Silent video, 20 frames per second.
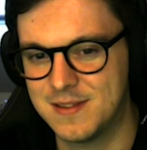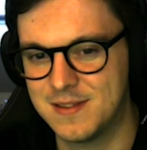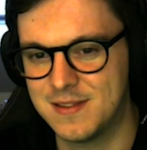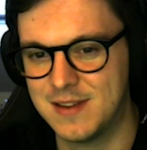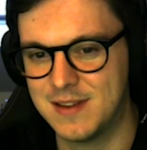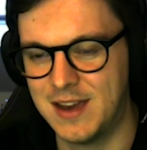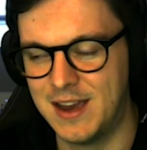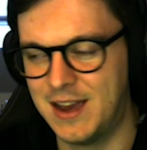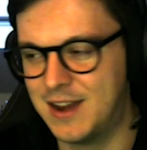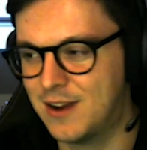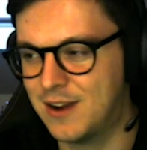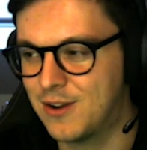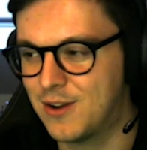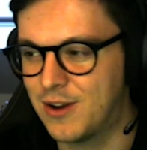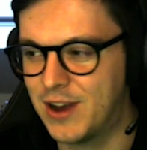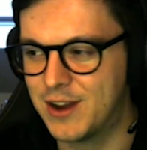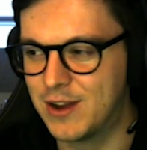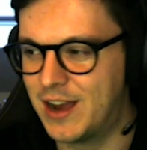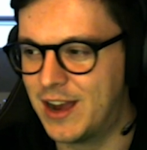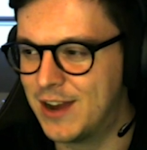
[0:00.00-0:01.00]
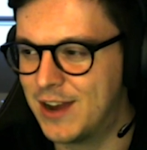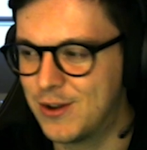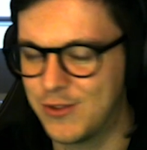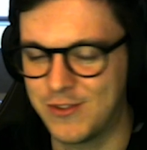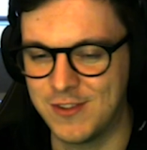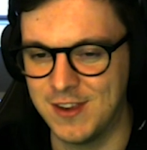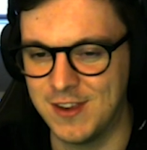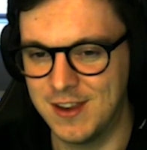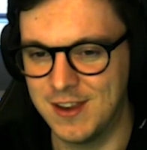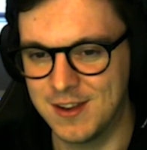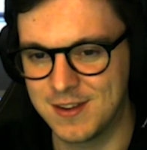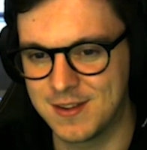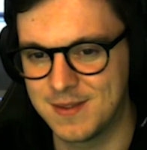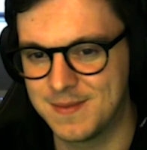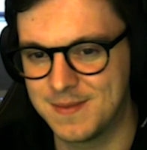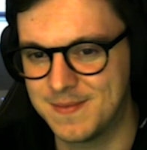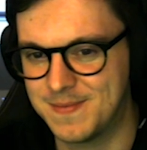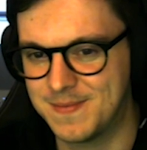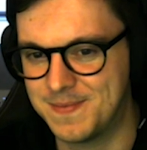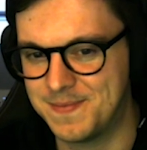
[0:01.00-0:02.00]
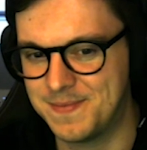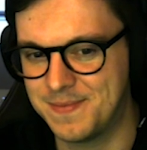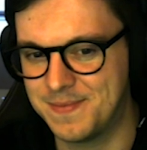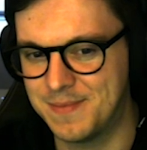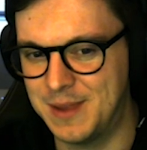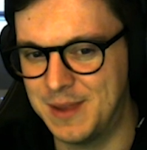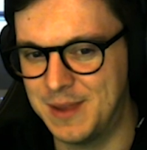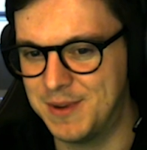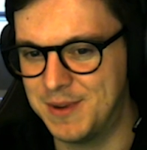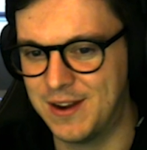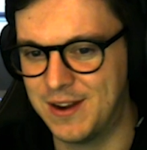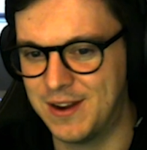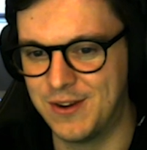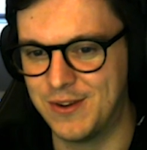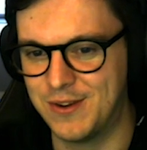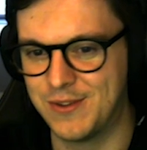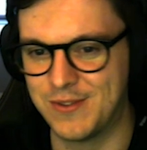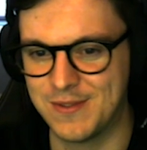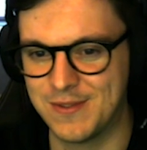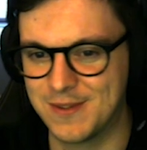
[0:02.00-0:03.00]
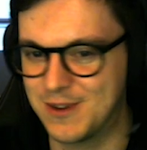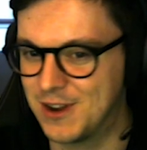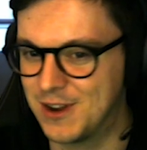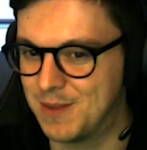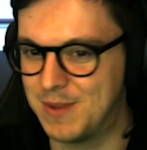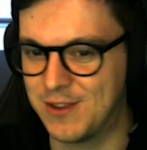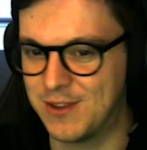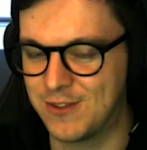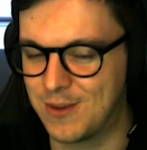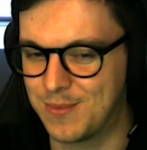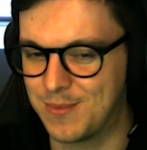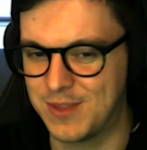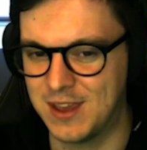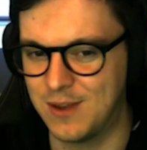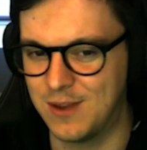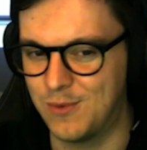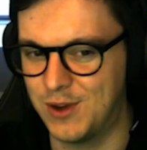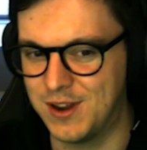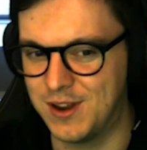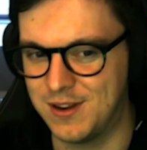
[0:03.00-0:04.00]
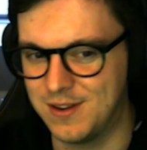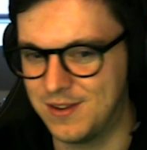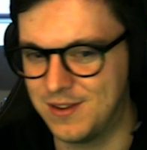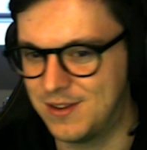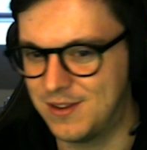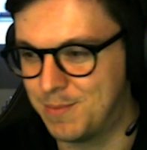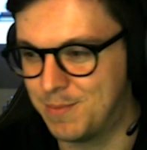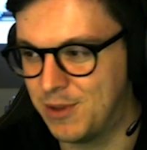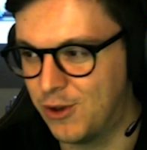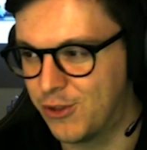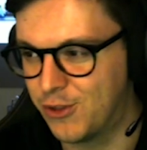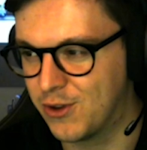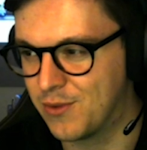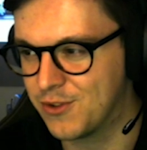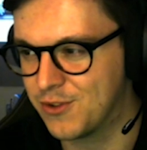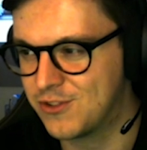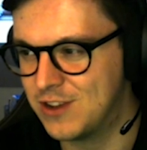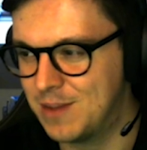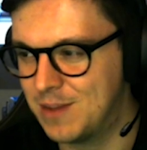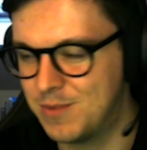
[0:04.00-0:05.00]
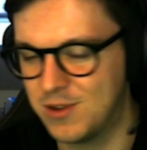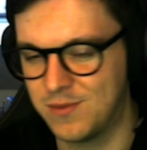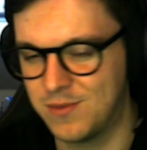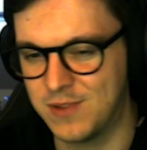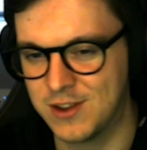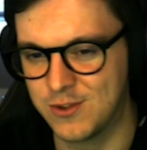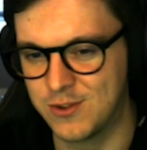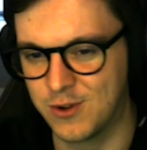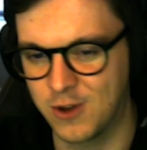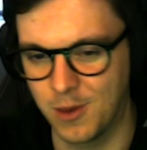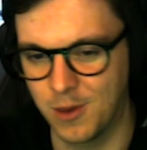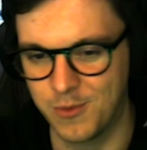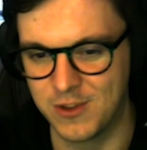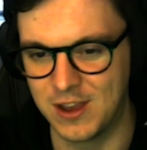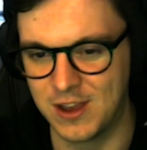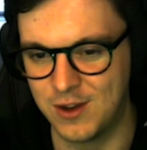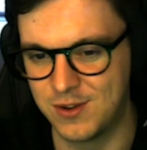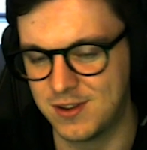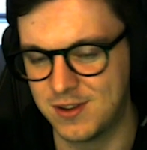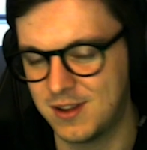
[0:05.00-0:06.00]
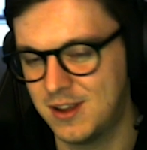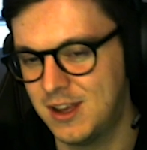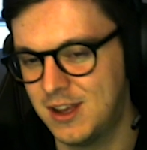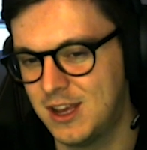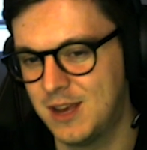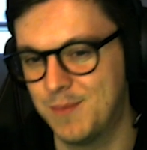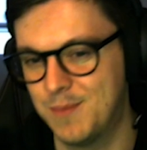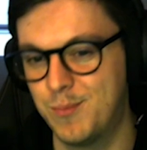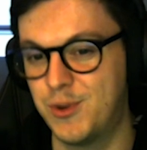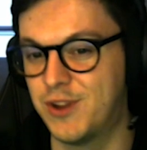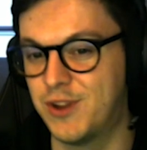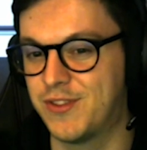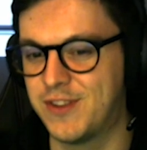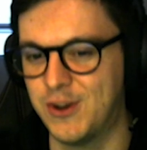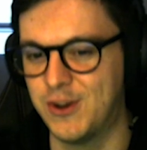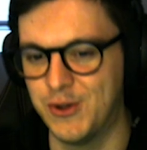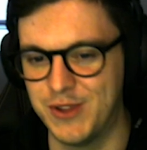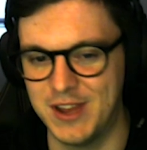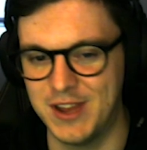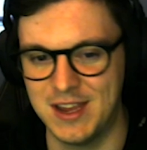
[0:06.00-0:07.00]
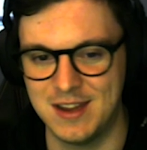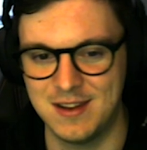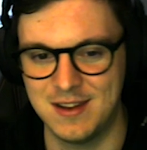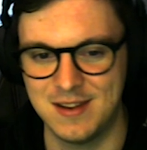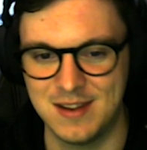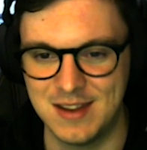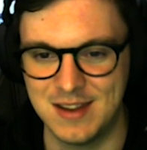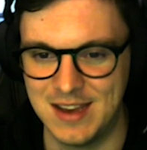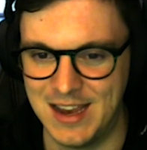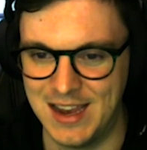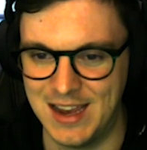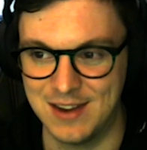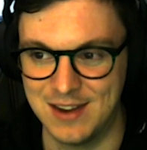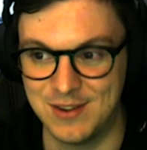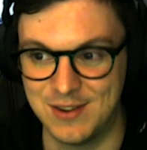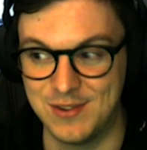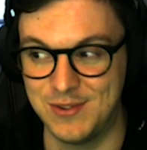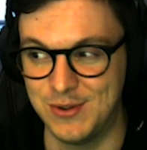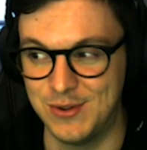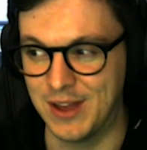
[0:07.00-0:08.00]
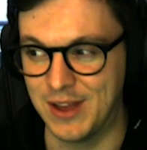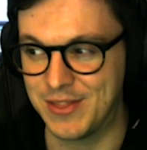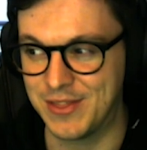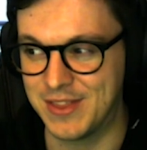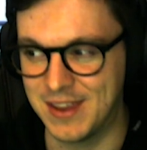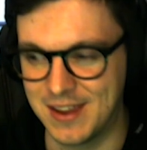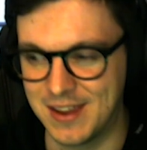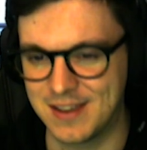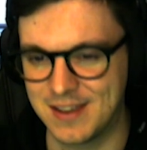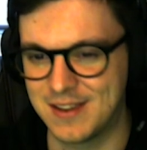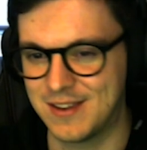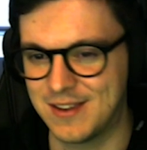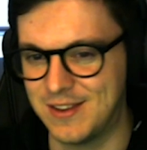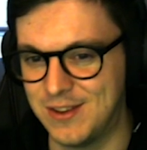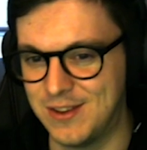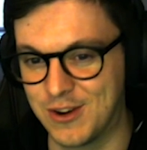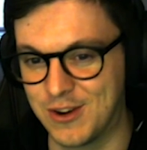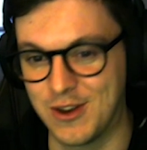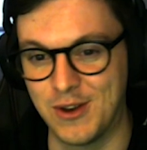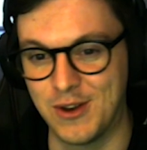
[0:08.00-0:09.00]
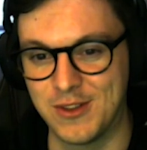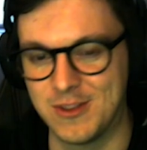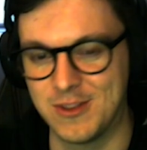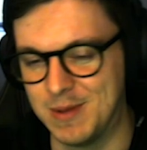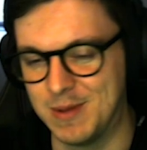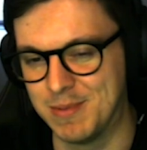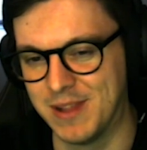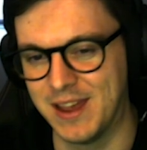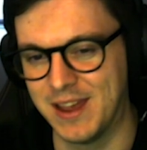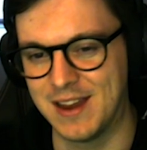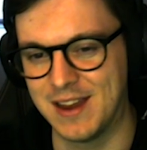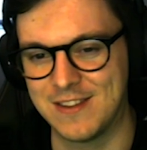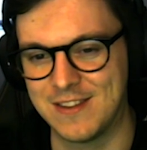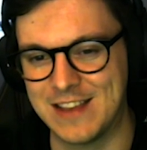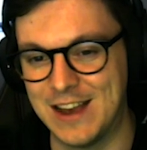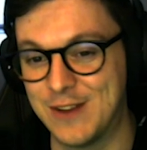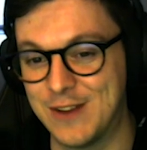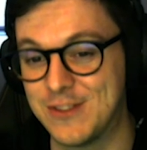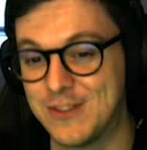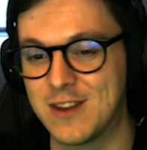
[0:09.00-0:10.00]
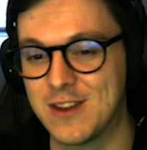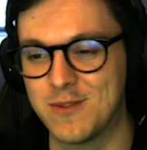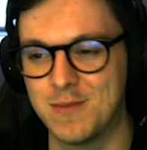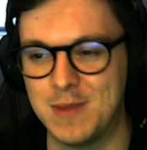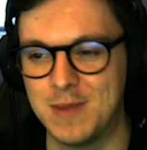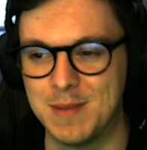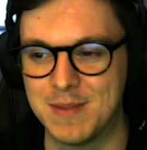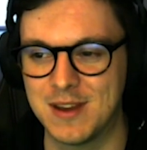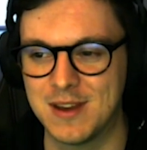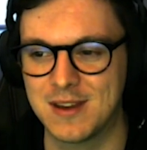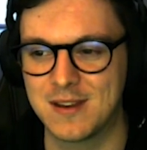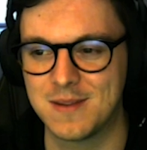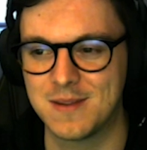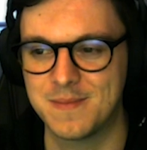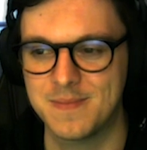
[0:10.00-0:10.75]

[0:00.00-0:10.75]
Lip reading: I don't know. I don't see it. Maybe there's going to be something when the Piltover champion Victor comes out, but until then, I do not think you're going to be playing this outside of a meme deck.